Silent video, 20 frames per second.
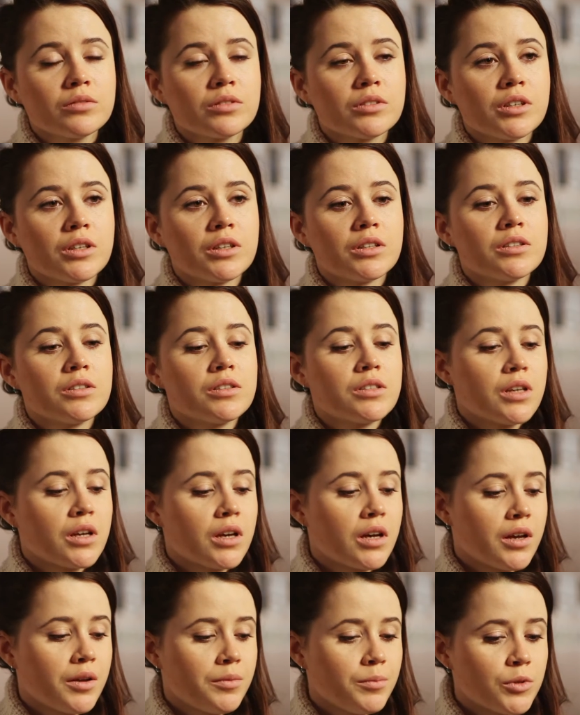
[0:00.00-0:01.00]
and
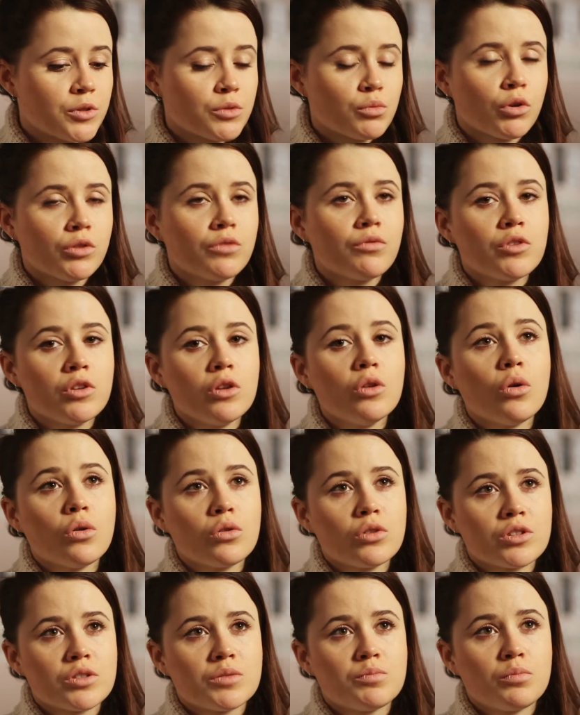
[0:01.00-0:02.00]
it's one of the
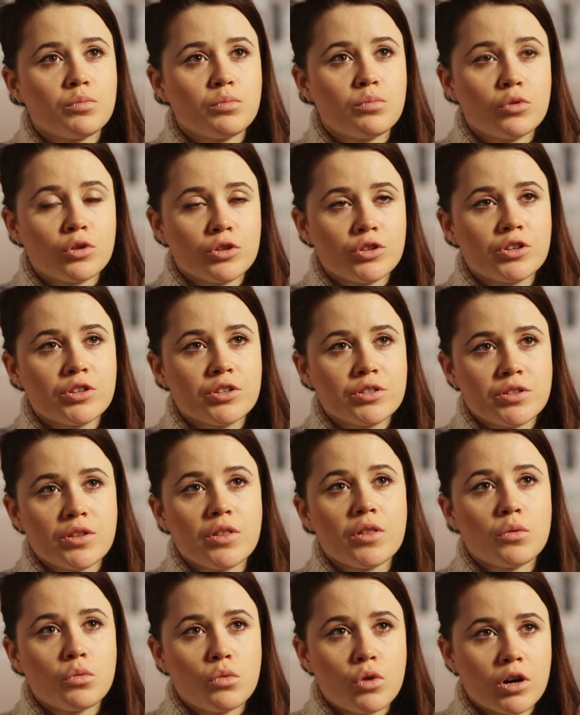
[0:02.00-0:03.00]
longest borders in
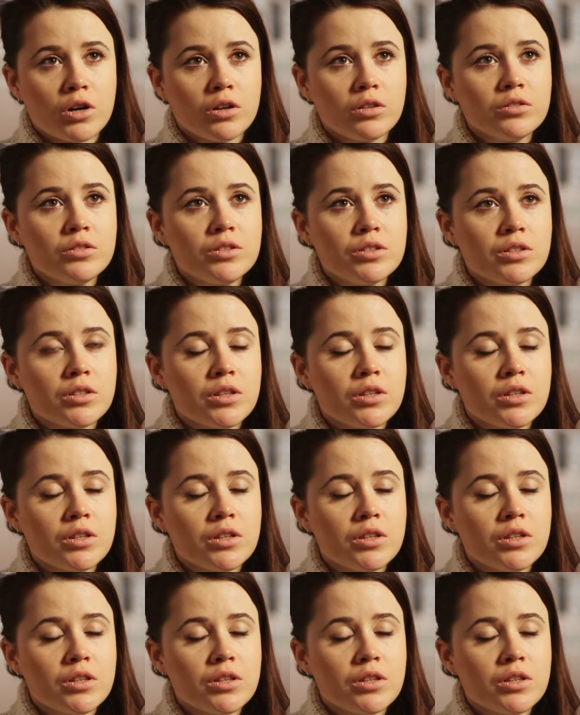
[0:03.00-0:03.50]
the world.